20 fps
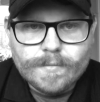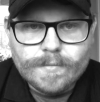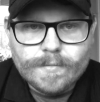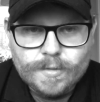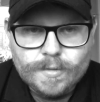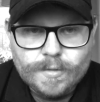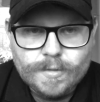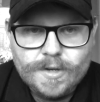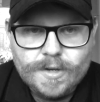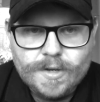
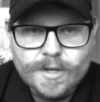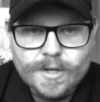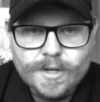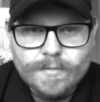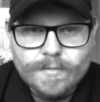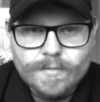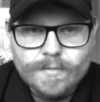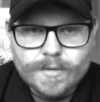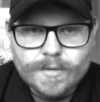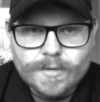speak
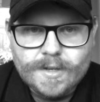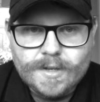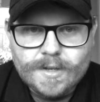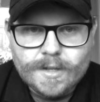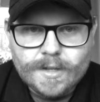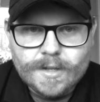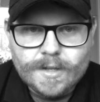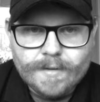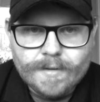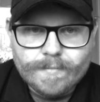soon. Until
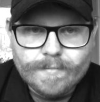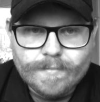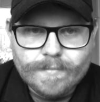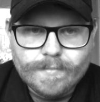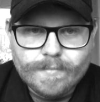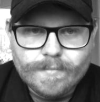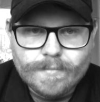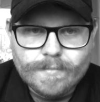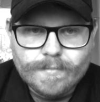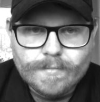then,
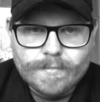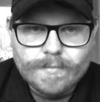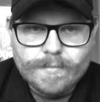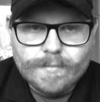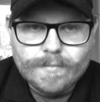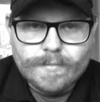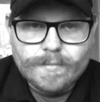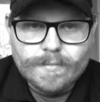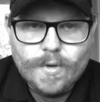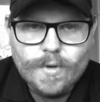
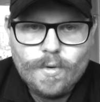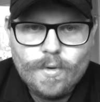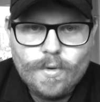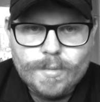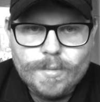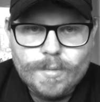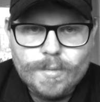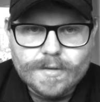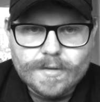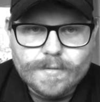all
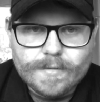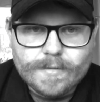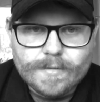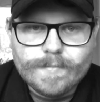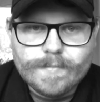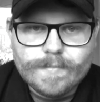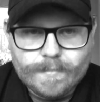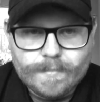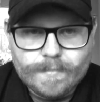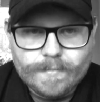the best.
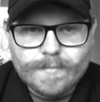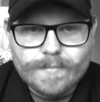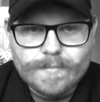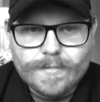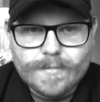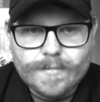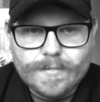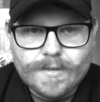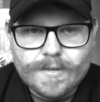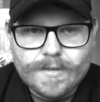
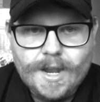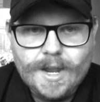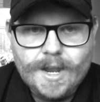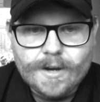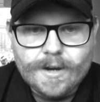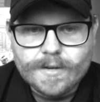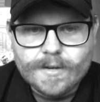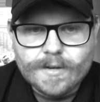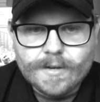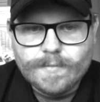See you later,
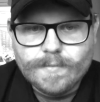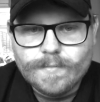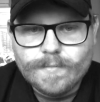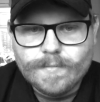guys.